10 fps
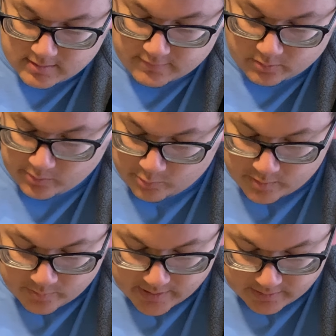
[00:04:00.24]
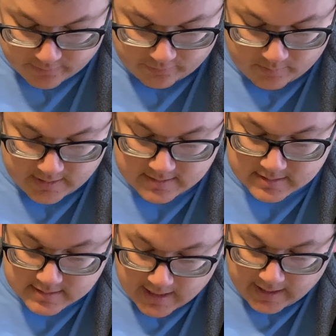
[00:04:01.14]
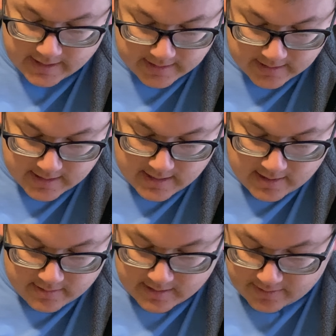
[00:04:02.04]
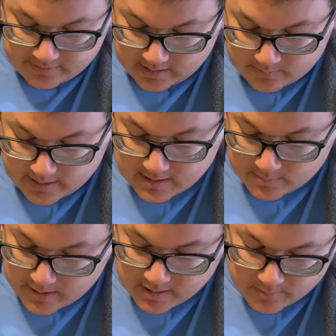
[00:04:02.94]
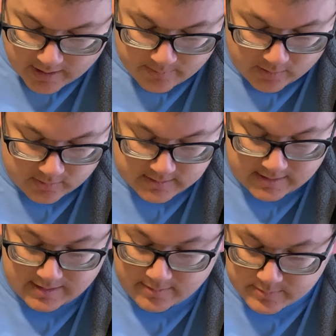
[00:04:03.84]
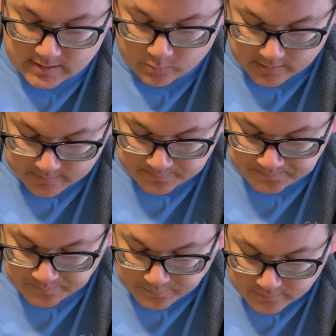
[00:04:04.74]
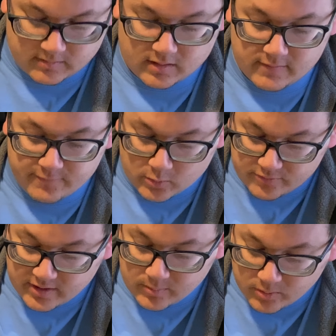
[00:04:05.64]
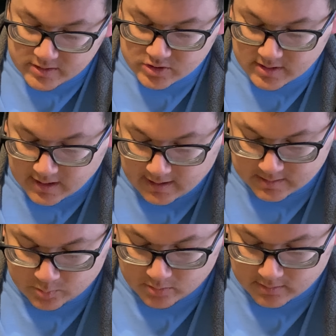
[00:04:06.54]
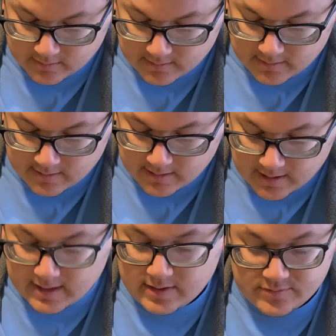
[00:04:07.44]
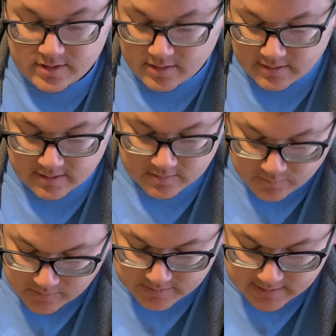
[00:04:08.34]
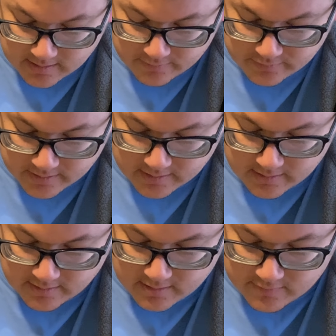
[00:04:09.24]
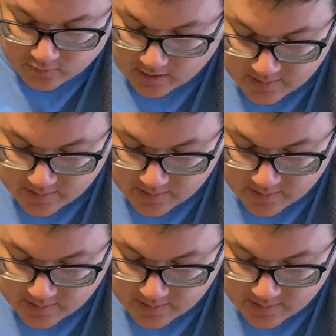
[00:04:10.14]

For it would be better for me to die than have any man make my boast an empty one. For if I preach the gospel, I have nothing to boast of, for I